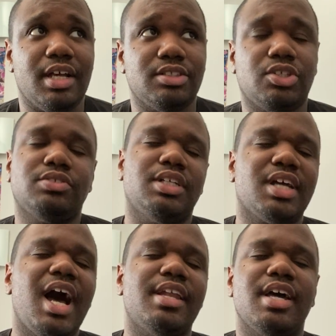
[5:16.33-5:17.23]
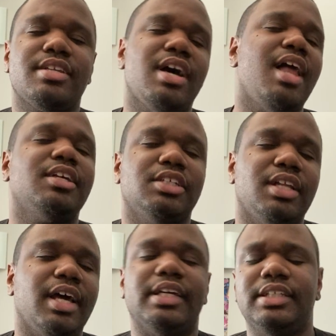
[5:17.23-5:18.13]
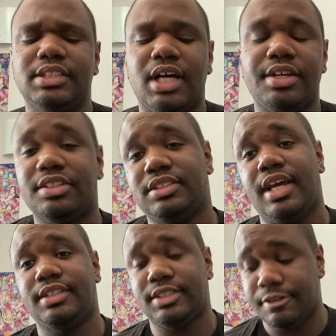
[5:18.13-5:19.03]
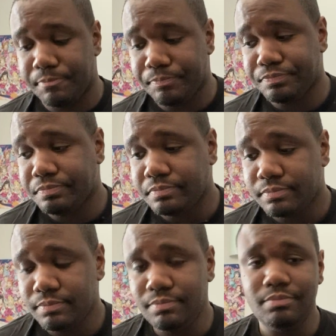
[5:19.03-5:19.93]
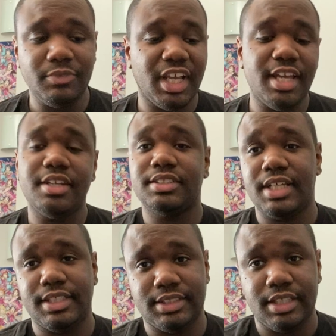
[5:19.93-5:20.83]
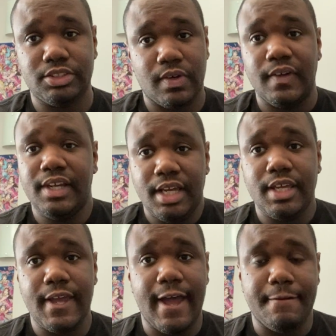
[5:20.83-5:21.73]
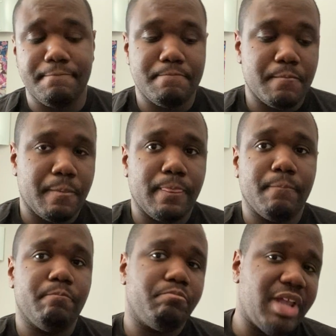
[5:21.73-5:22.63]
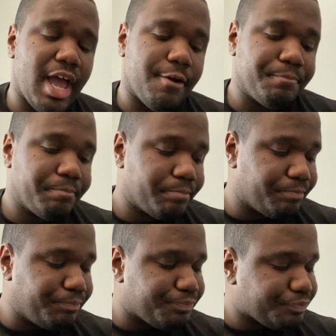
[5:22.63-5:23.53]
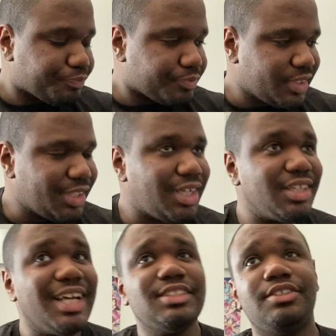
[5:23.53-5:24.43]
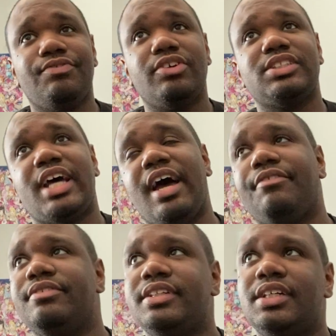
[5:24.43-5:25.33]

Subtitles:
Sota kind of acknowledged it. Like, he understands it. He understands it. So, yeah. Now, that's the first half.